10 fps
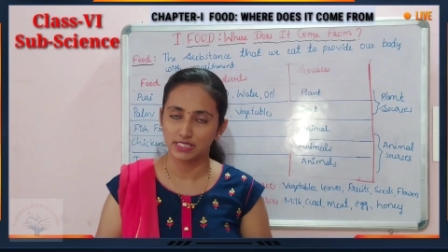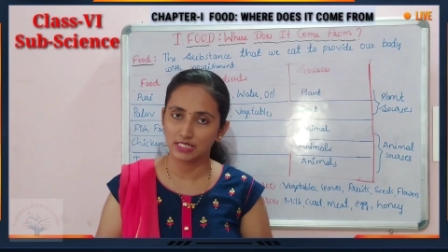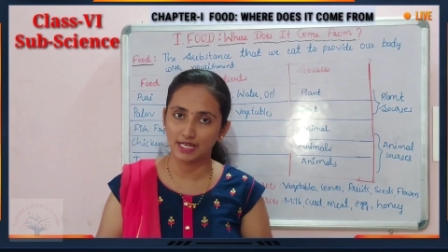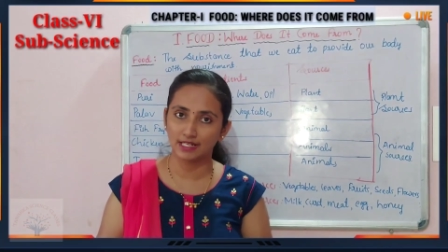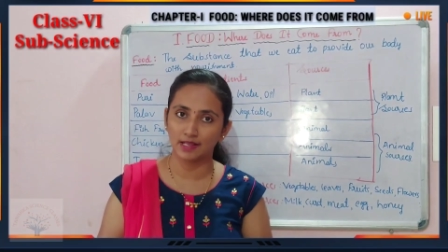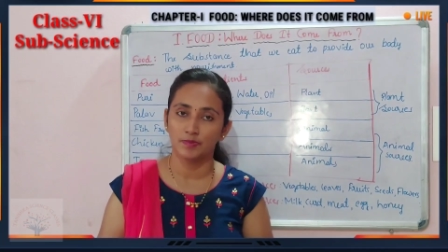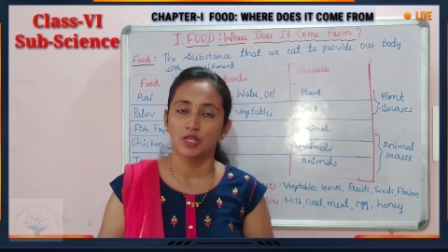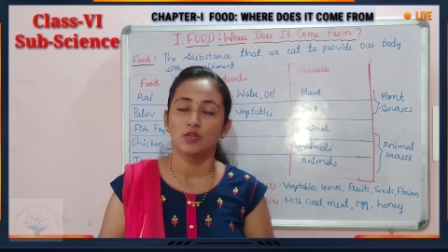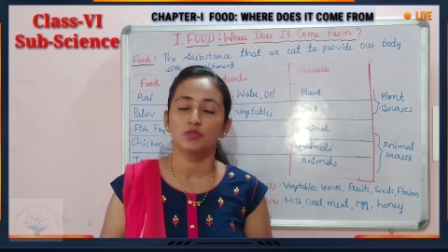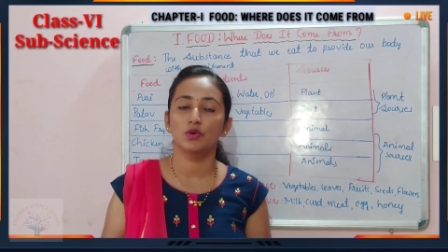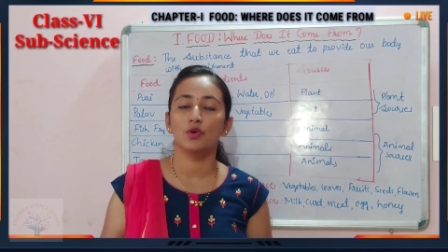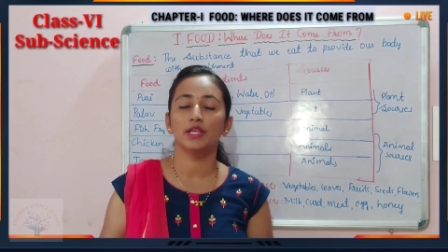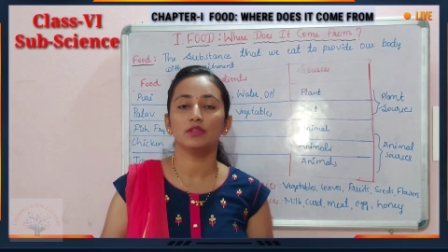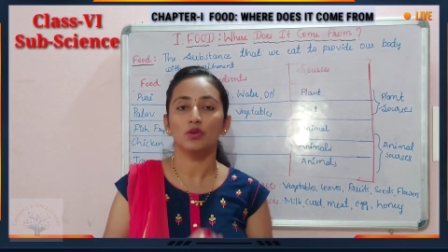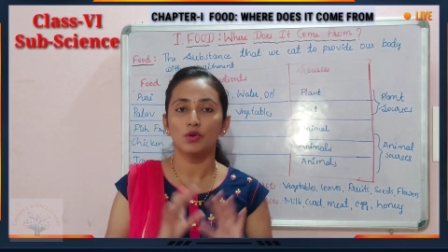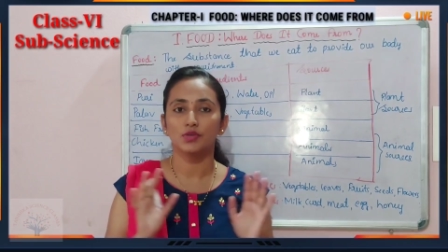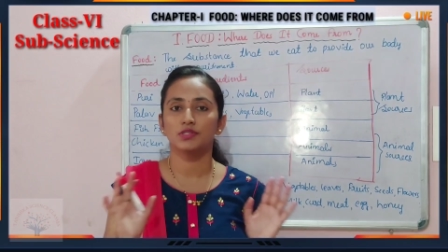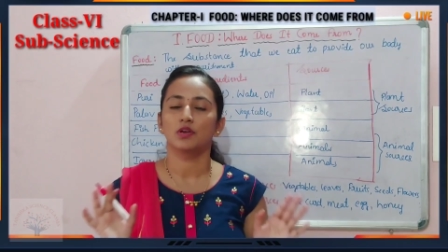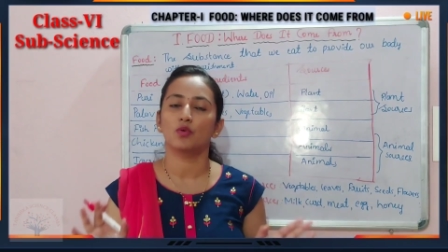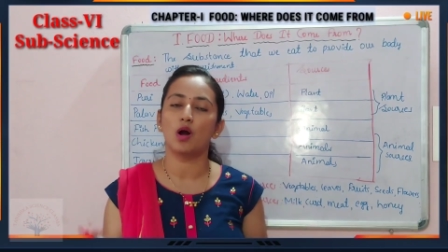Is it right? So in
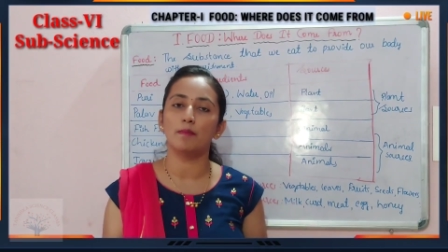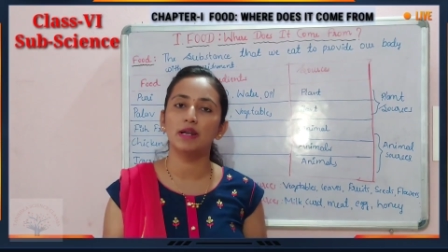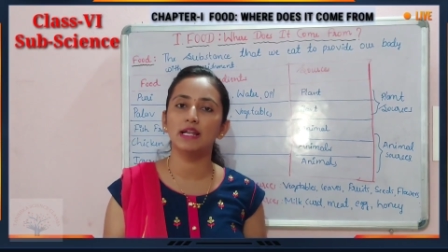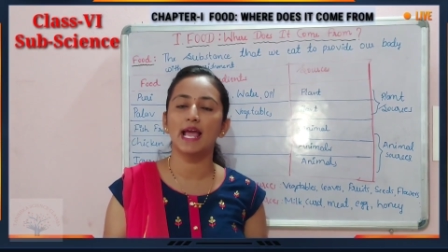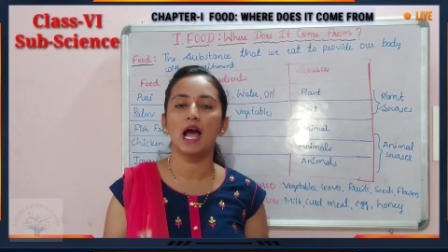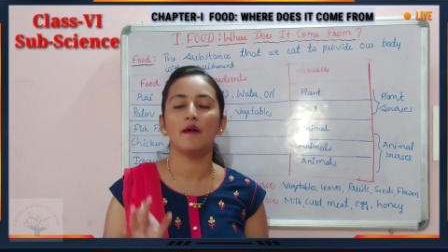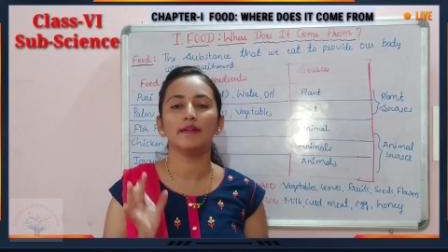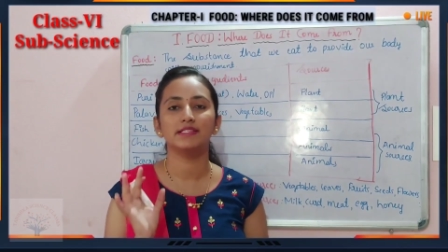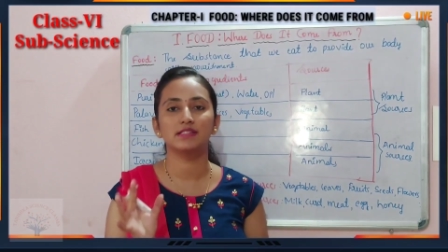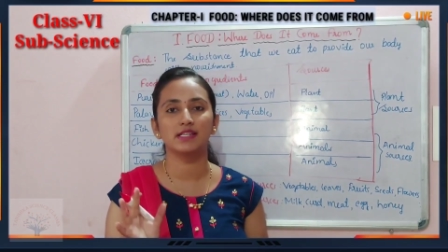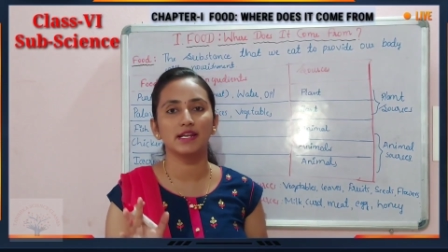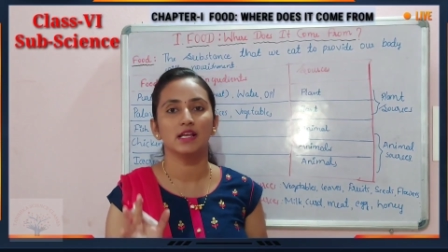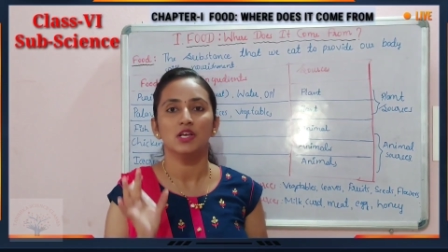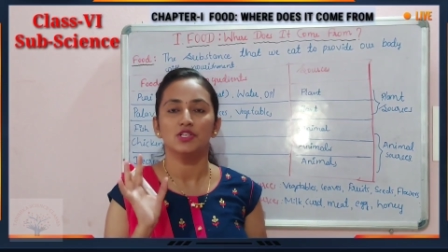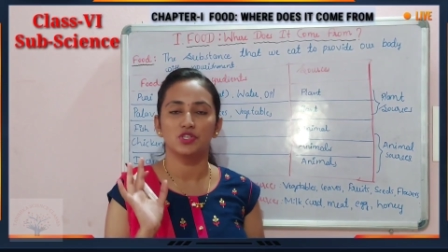those commonly I have listed